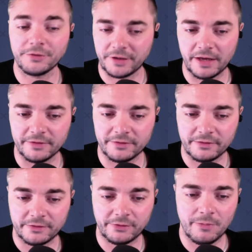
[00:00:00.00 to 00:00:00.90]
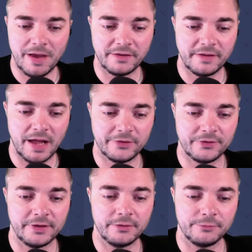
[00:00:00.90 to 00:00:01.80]
the case. Sir Matt is
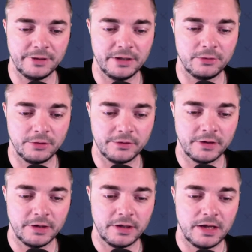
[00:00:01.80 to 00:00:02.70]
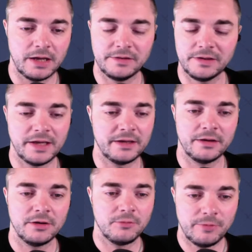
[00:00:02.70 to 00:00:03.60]
actually really good until like
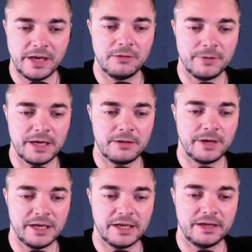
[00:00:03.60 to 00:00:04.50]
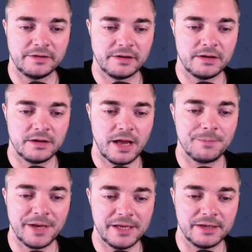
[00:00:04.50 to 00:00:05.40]
way later.
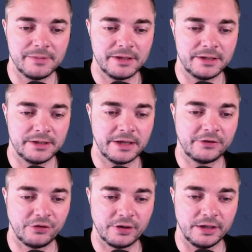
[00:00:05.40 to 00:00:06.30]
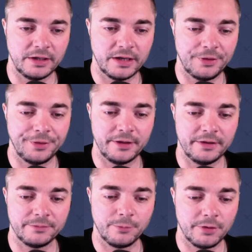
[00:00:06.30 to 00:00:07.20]
I'm playing him in Legend League, and I think
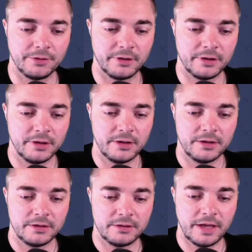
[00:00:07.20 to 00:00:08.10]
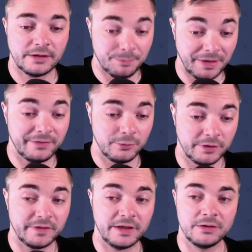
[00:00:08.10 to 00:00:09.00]
he's one of the best
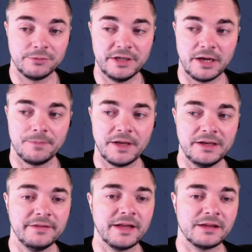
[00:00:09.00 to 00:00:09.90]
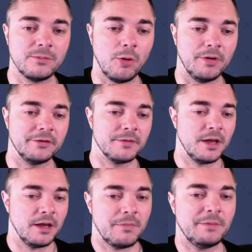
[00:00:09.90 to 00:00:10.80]
units in Arena, at least at the moment.
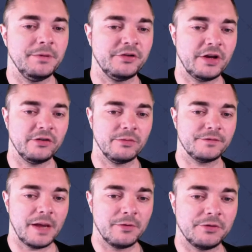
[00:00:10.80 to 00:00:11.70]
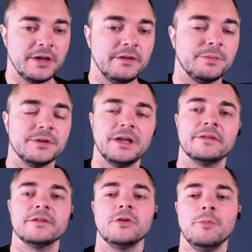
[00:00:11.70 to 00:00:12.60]
Might be changing with diamond ranks, but
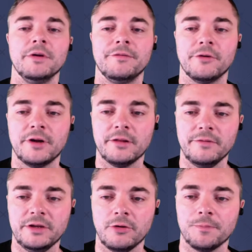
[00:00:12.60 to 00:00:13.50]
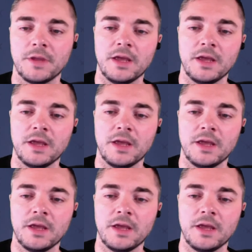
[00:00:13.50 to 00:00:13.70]
that's a topic for another video.